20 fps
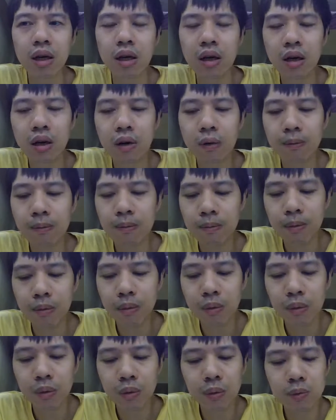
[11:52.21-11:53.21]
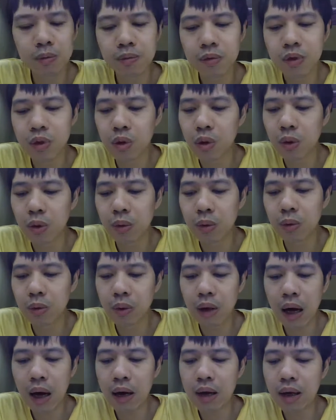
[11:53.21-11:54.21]
Um, so
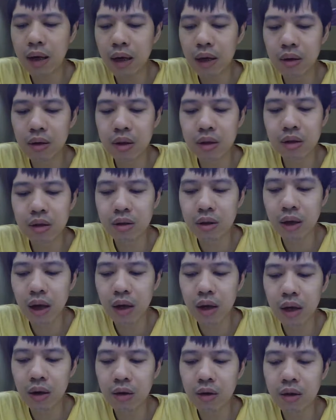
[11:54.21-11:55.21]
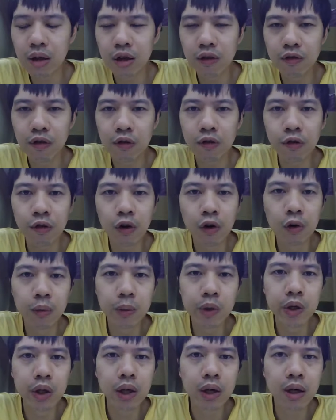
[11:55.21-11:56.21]
I cannot give a
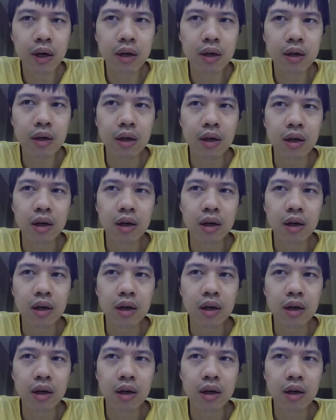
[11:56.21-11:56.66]
formula,